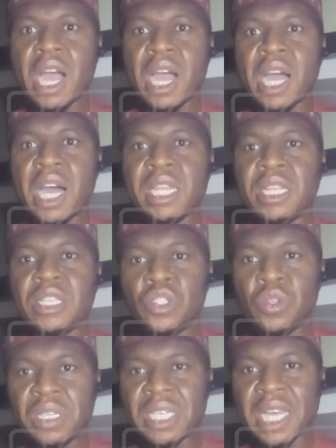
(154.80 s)
The
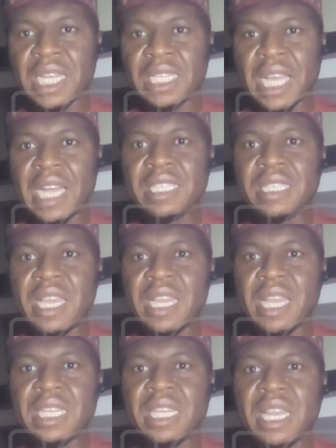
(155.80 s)
juntas are saying
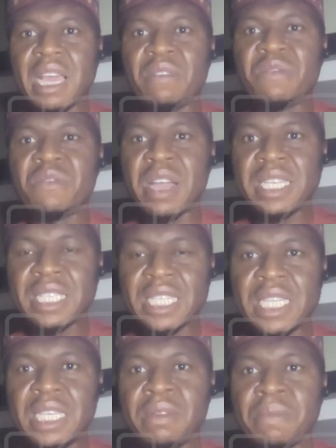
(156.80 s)
that they are
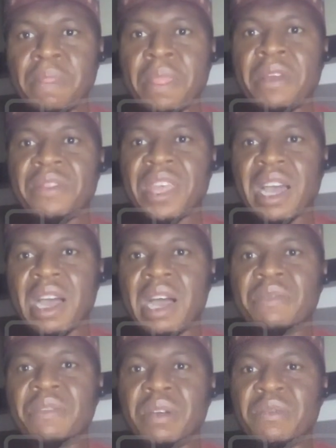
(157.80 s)
fighting
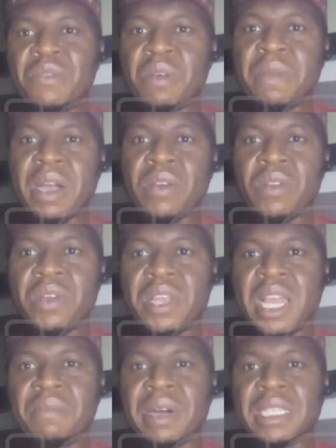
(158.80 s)
the former
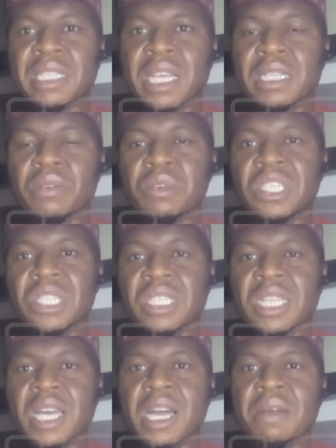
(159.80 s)
colonial master, which
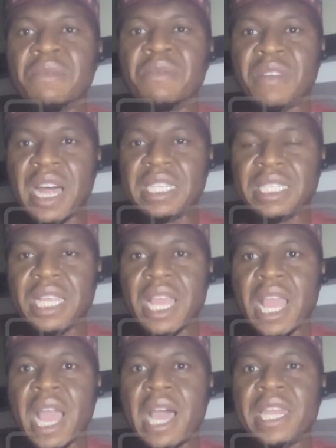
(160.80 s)
is France.
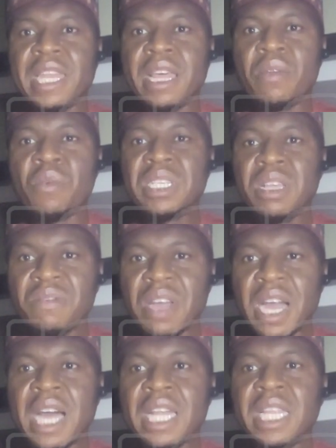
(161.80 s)
And then
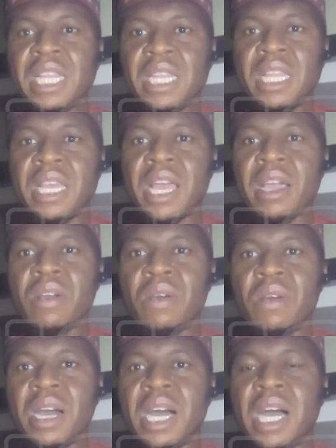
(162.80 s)
whatever the
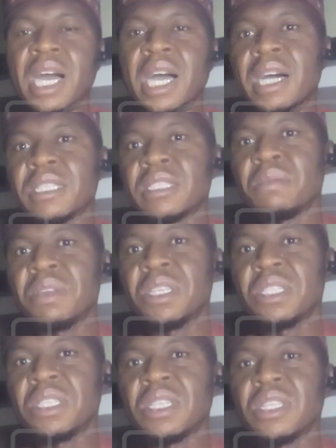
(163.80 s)
ECOWAS
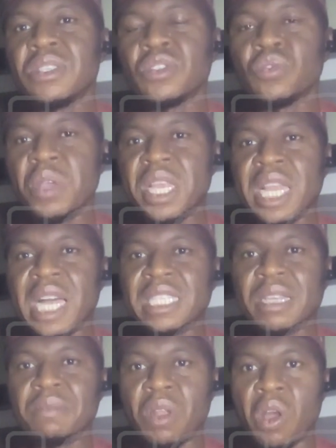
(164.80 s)
subregion is doing
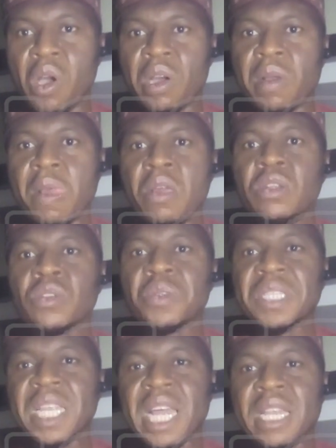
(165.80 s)
as a bloc
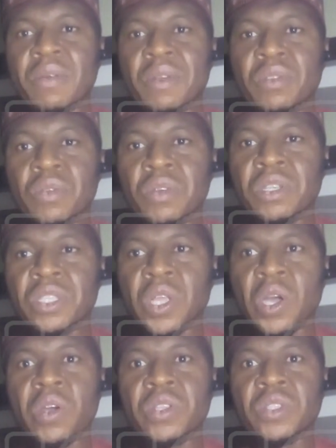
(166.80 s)
to say that they want to
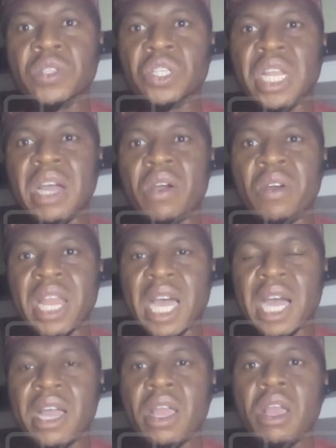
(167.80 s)
restore constitutional
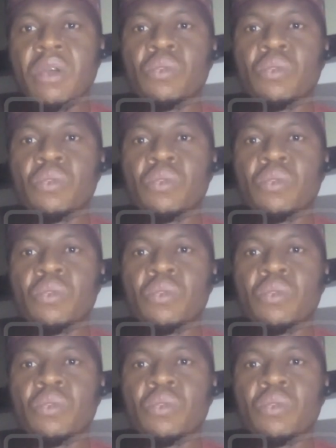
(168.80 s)
order